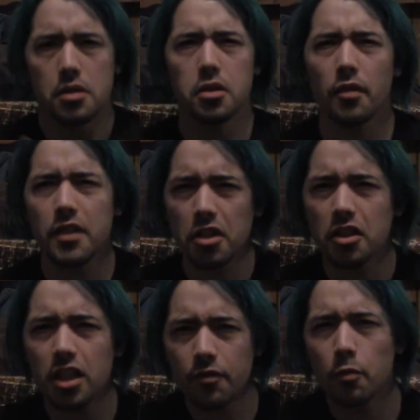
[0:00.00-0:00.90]
if he's
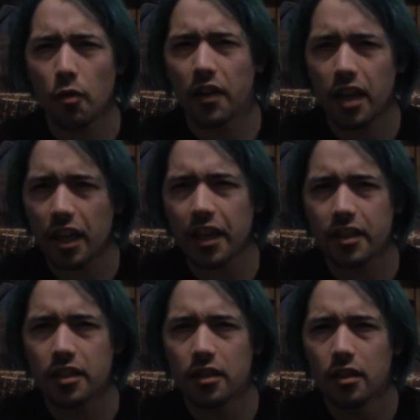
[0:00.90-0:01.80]
charging in from over
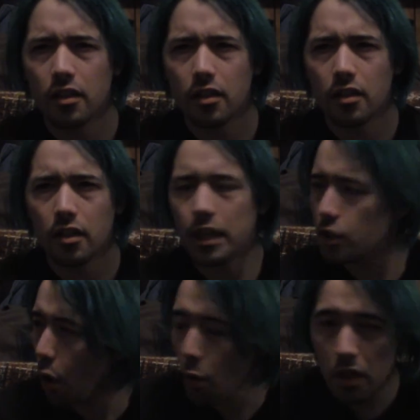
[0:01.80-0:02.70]
here... And
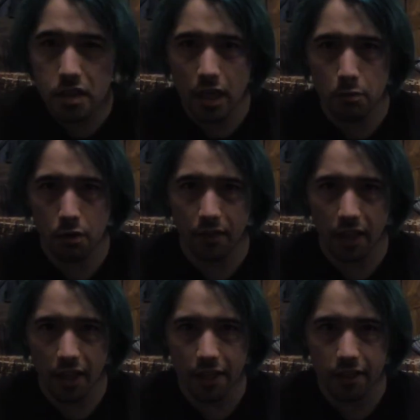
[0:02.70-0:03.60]
Tony's team's over
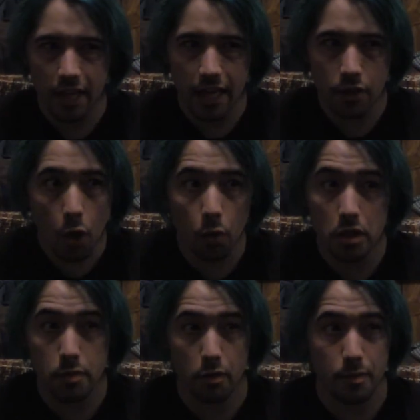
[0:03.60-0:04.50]
here, and
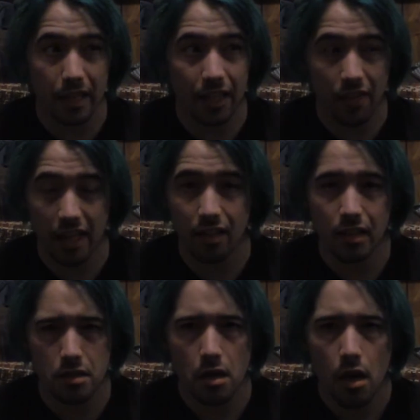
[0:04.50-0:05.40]
Tony's supposed to be kind of
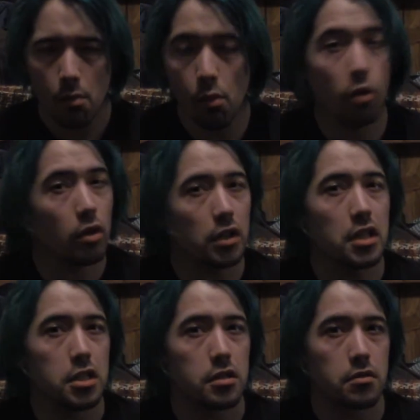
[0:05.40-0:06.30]
is more or
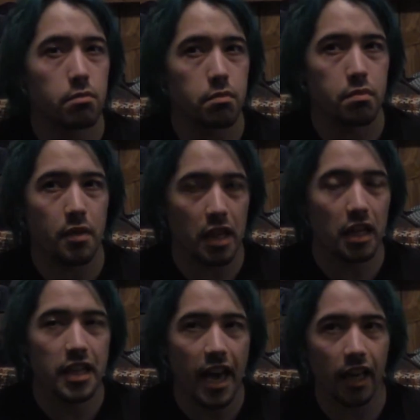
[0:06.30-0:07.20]
less the
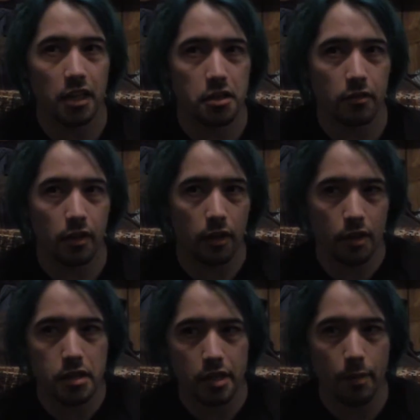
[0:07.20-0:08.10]
antagonist around
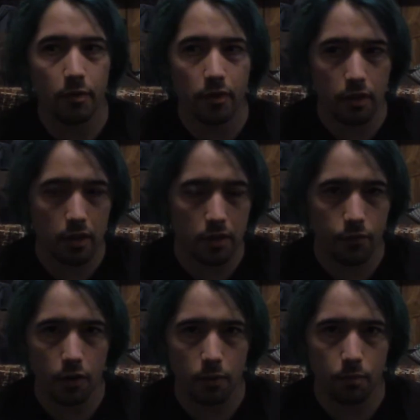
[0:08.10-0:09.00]
this time for